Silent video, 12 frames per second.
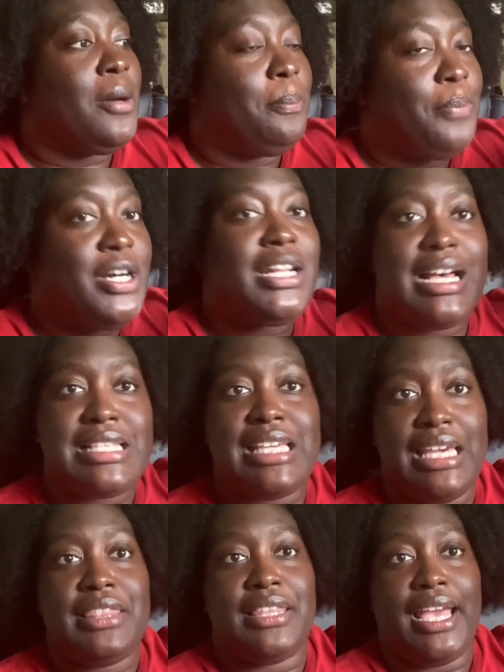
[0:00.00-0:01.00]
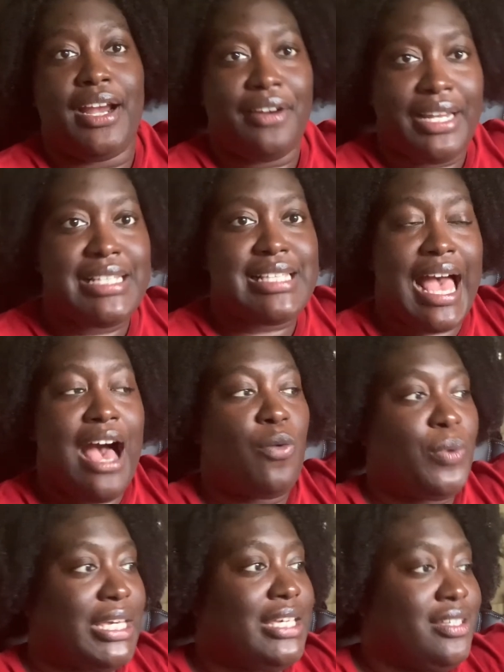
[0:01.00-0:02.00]
put us in there is how
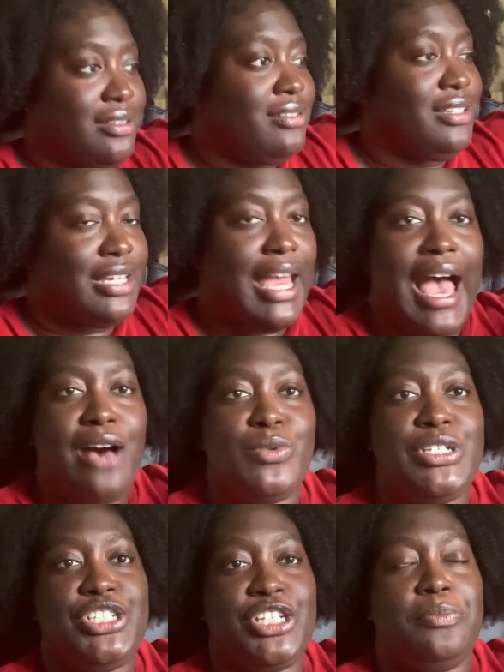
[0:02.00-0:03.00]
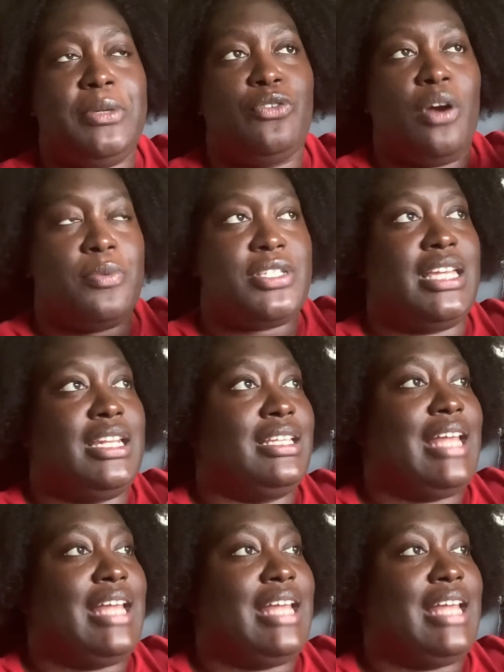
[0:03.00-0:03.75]
we should be represented.